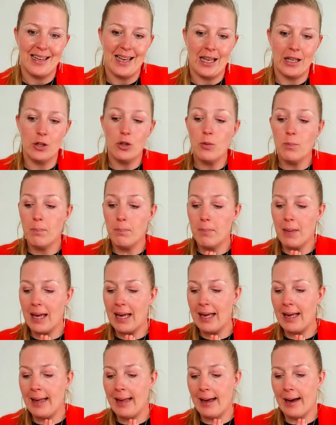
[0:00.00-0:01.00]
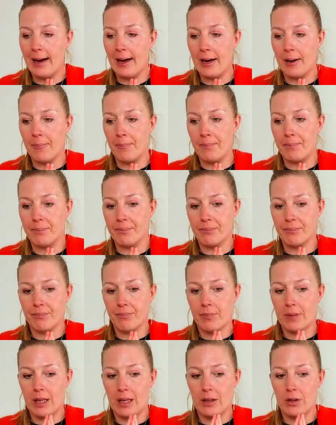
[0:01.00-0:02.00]
And you may
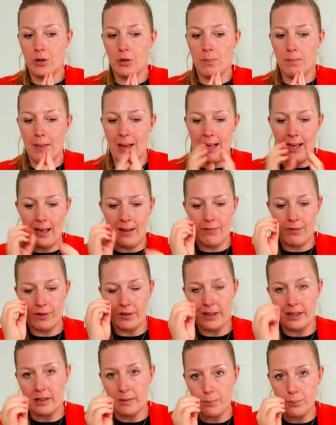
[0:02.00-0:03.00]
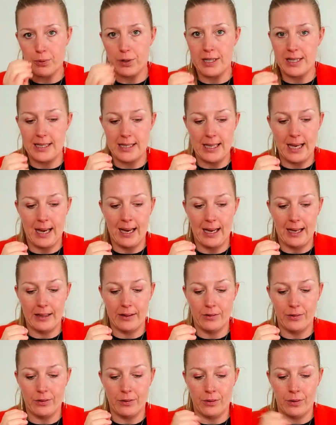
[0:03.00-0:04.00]
have things
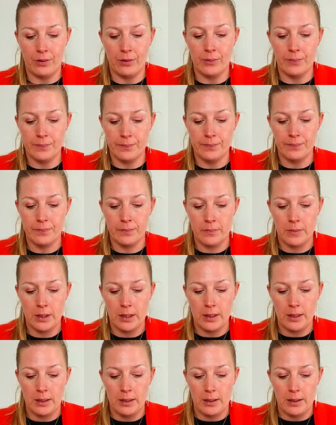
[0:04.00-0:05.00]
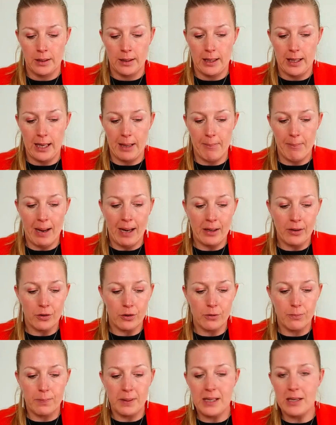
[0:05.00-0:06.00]
precise, It might
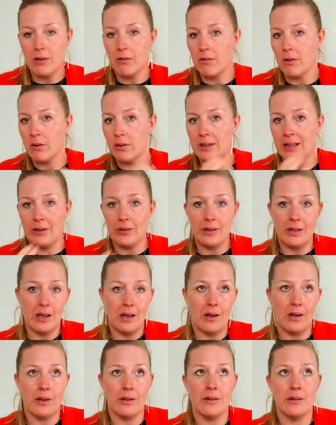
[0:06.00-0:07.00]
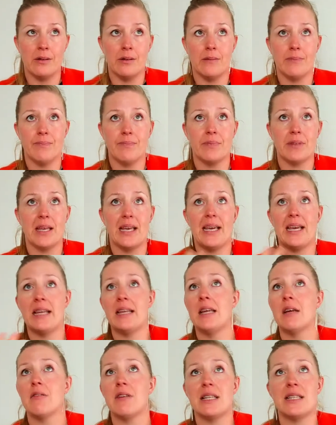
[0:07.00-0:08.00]
not be around an
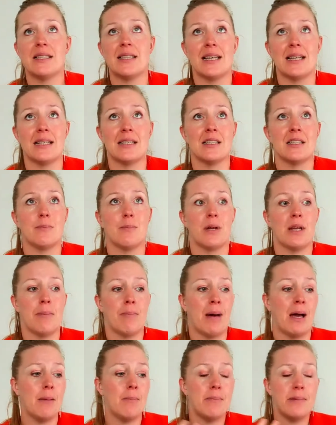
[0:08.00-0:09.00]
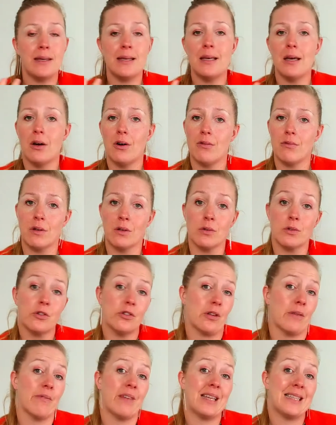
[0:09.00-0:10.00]
inheritance, but it might be around
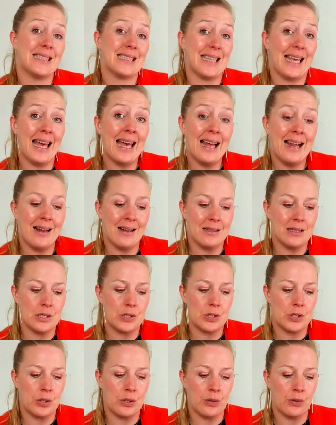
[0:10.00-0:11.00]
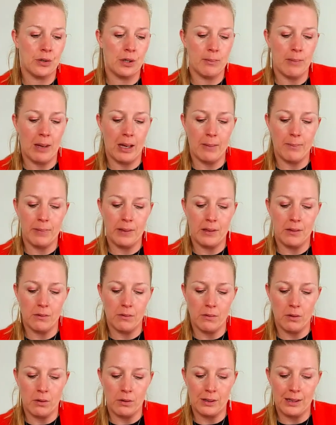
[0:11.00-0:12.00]
something else, It might be
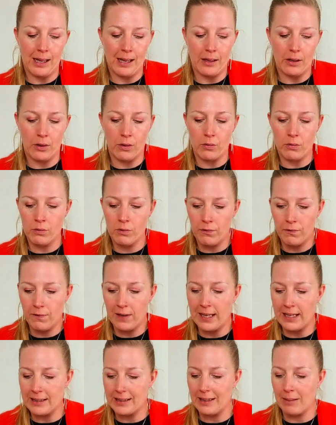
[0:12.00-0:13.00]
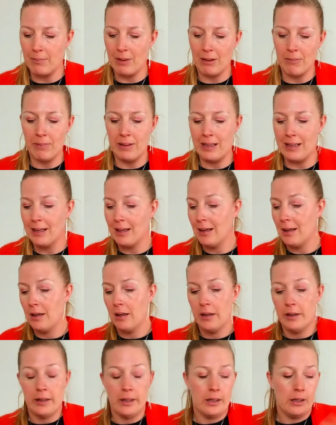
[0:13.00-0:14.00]
around like conflict. It might be,
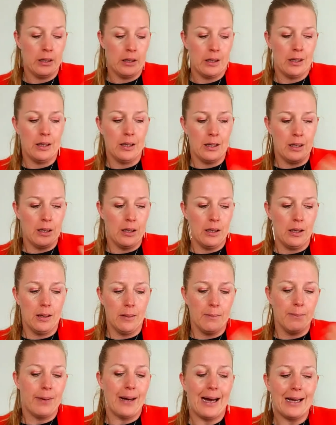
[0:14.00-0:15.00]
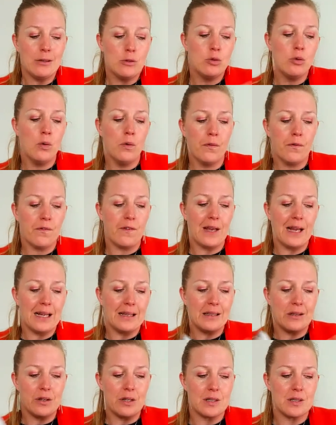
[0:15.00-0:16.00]
but I do
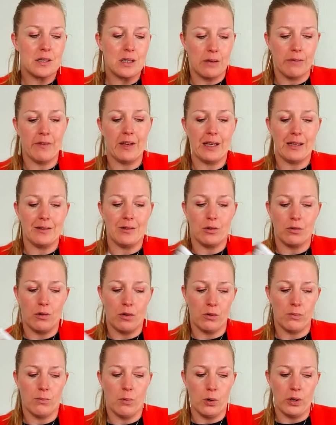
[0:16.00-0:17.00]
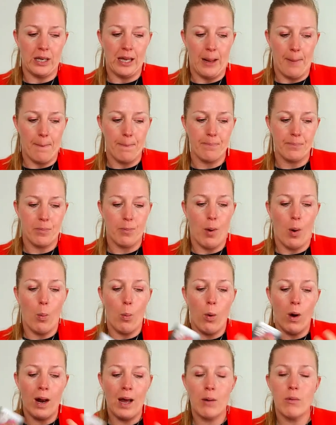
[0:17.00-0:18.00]
feel there is something around money.
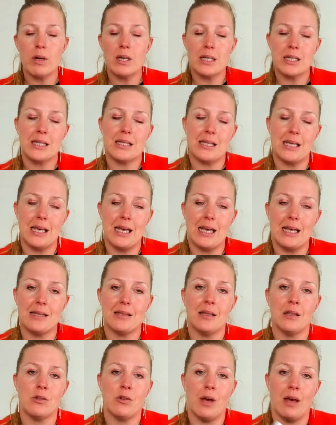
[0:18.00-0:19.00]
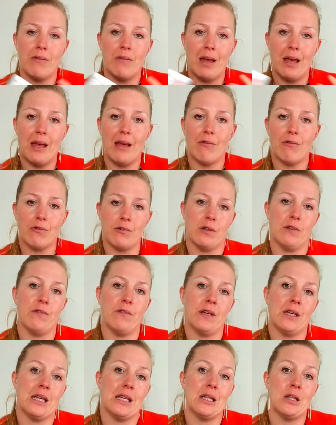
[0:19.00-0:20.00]
But what I want to say is that you have
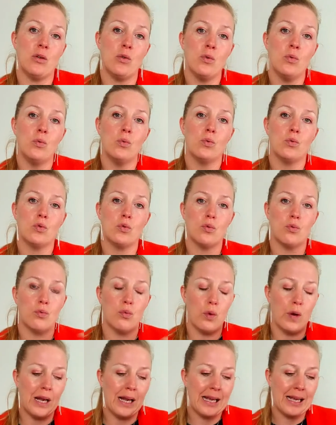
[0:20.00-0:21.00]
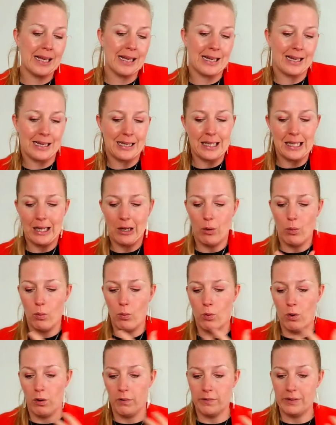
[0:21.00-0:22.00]
everything in you to really clear
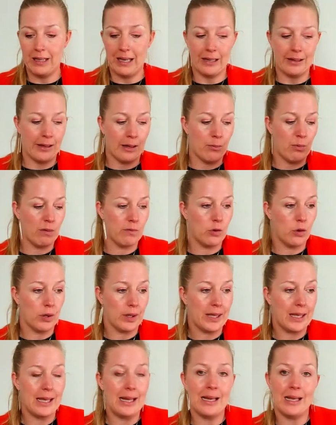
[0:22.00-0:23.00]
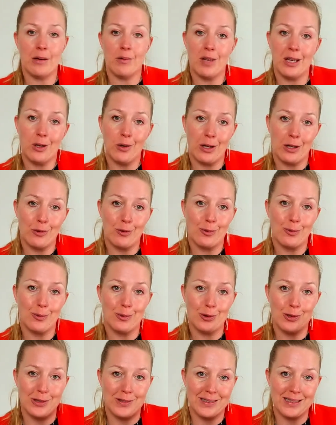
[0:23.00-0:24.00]
all of that. And with the healing we're going to
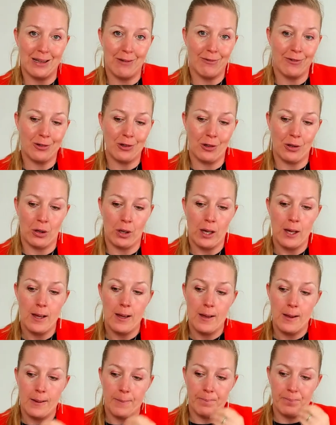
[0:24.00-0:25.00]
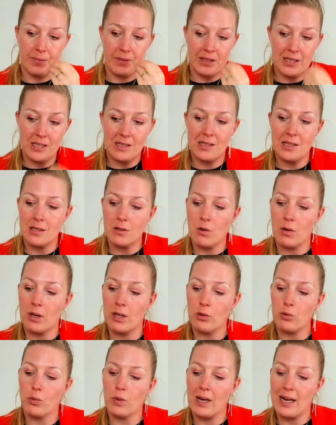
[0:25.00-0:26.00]
do just after, this is
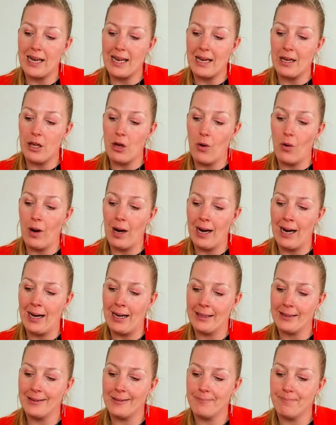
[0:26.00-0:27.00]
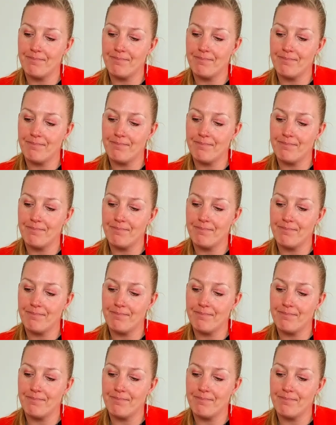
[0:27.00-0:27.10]
going to clear your heart.